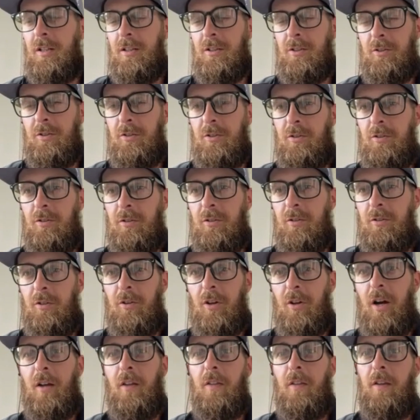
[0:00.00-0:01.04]
because you're
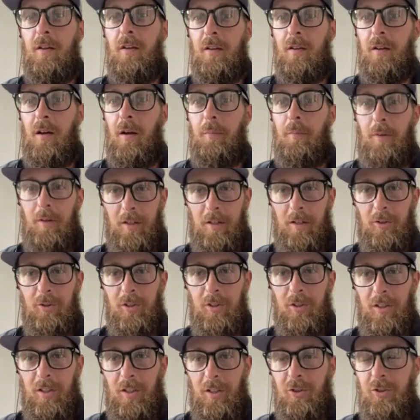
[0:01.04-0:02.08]
not in the. I'm actually
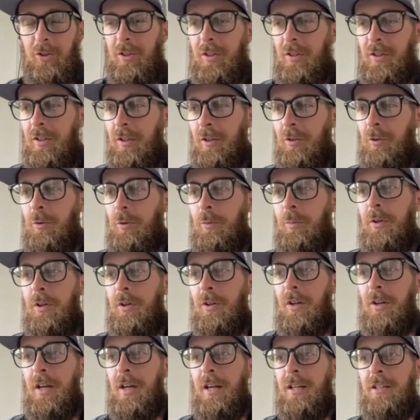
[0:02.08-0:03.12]
going to get you in the group here
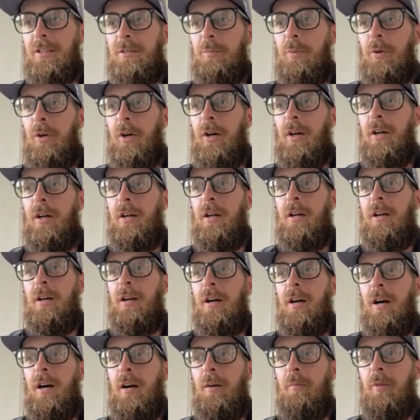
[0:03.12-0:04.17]
next, but
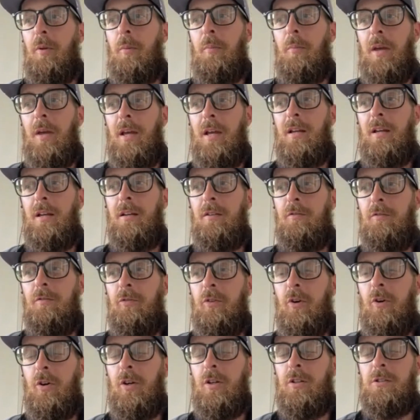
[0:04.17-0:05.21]
the main
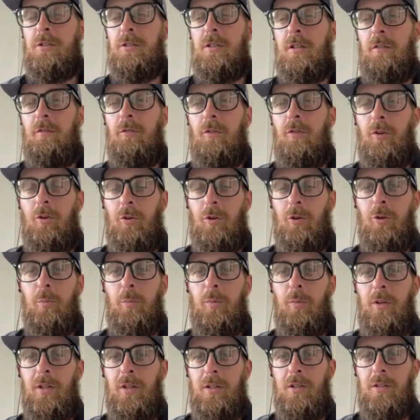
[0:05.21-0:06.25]
focus of the group
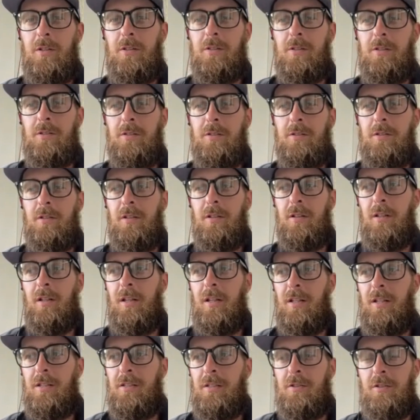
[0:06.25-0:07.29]
is
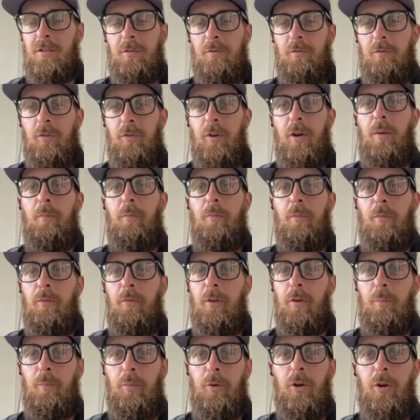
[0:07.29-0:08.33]
from
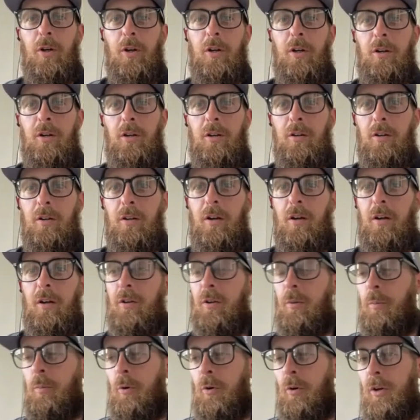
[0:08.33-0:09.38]
the book
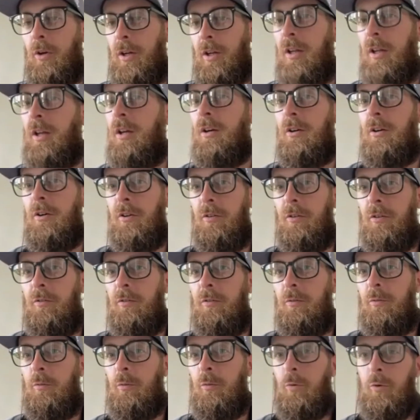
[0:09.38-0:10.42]
Napoleon Hill
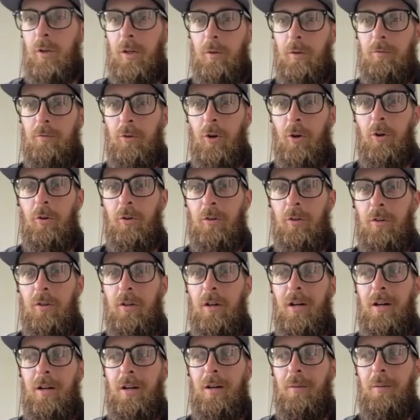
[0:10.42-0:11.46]
wrote,
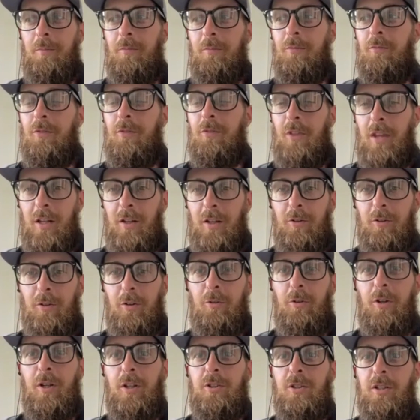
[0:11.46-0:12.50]
Think and Grow
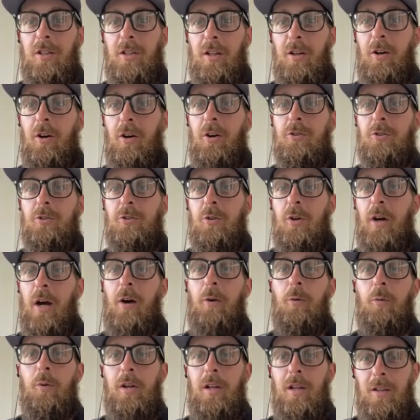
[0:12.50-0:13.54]
Rich, and then also
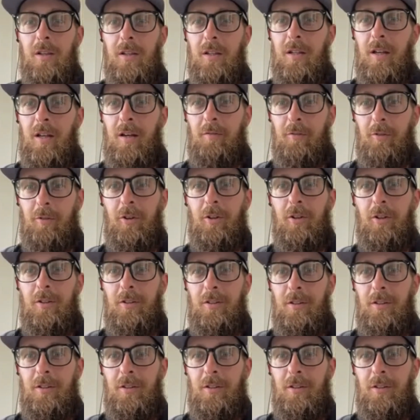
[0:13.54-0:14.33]
Outwitting the Devil.